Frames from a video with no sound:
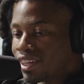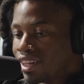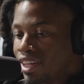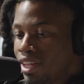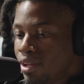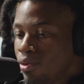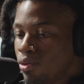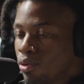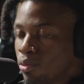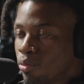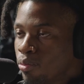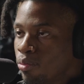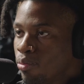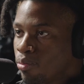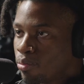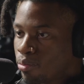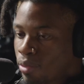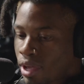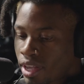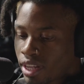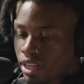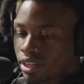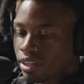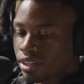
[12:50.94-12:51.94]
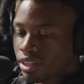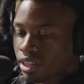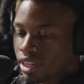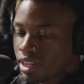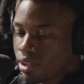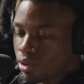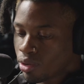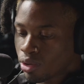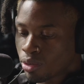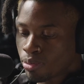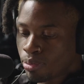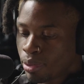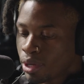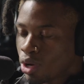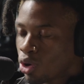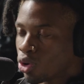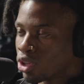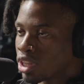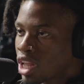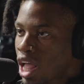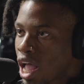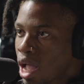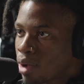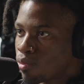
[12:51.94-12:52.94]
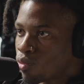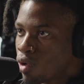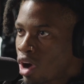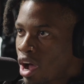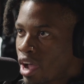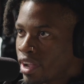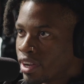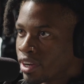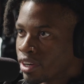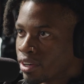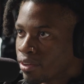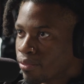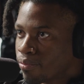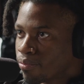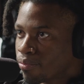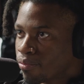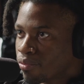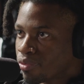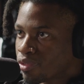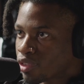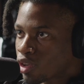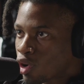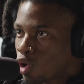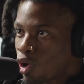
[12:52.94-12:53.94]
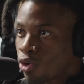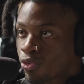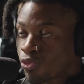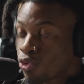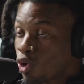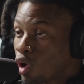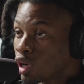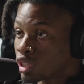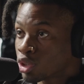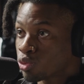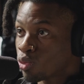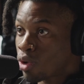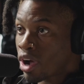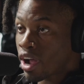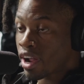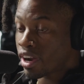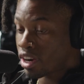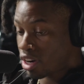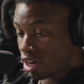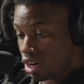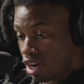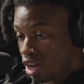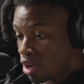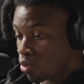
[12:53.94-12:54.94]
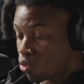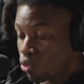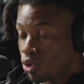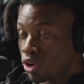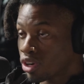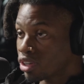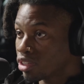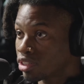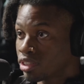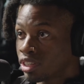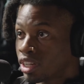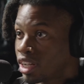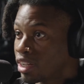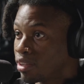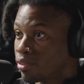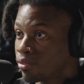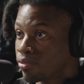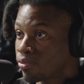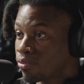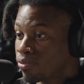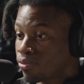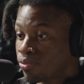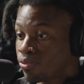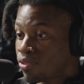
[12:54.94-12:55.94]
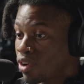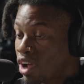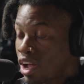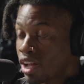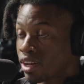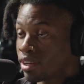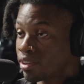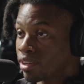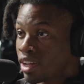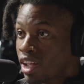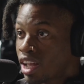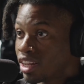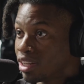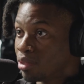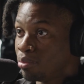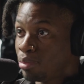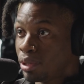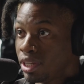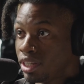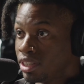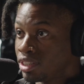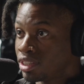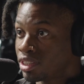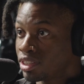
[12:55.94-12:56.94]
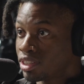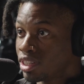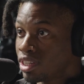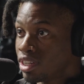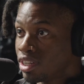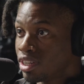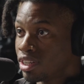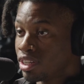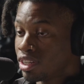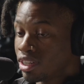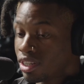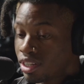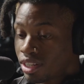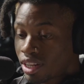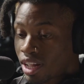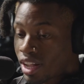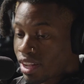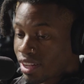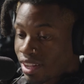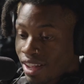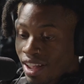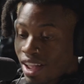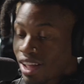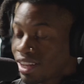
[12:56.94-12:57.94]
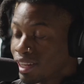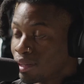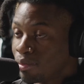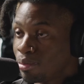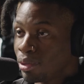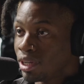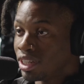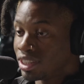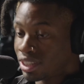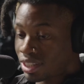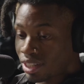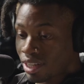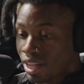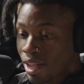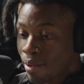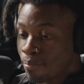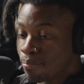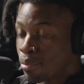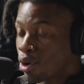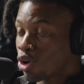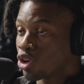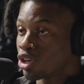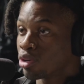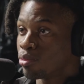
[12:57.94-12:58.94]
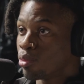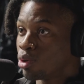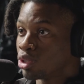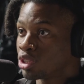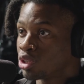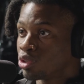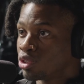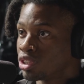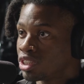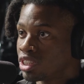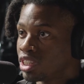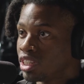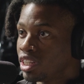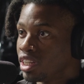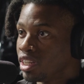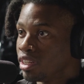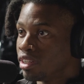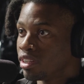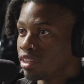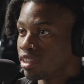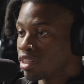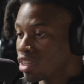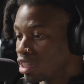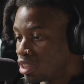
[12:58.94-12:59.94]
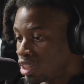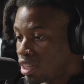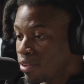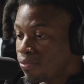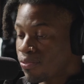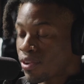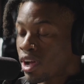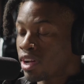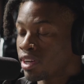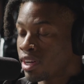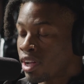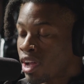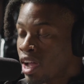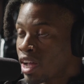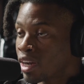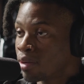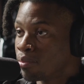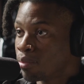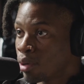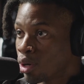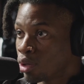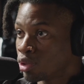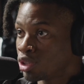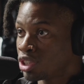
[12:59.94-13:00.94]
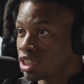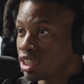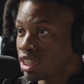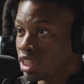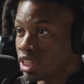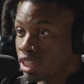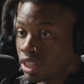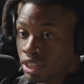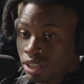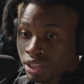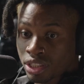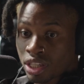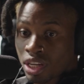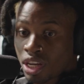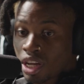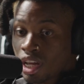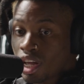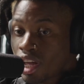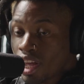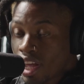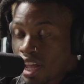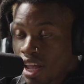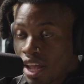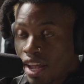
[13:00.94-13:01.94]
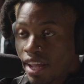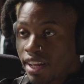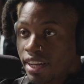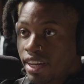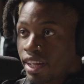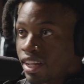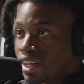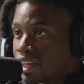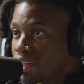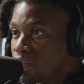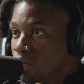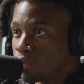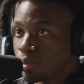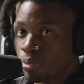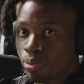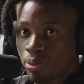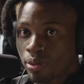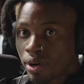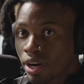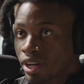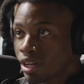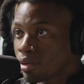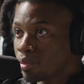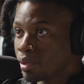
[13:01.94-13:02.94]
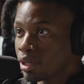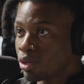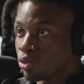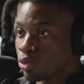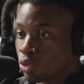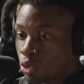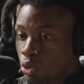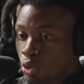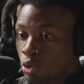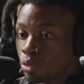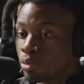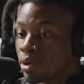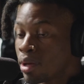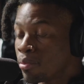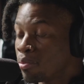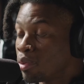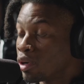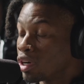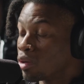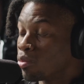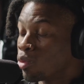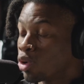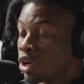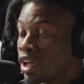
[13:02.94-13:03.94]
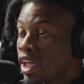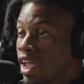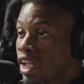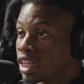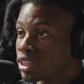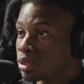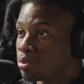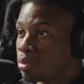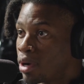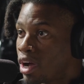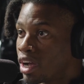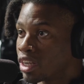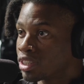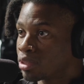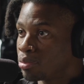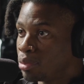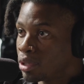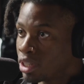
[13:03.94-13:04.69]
he would be on LimeWire or FrostWire and find hella beats, like hella beats and burn them onto a CD because he found out how to burn CDs. Yeah. And then he'll bring them in the room and put them on the Xbox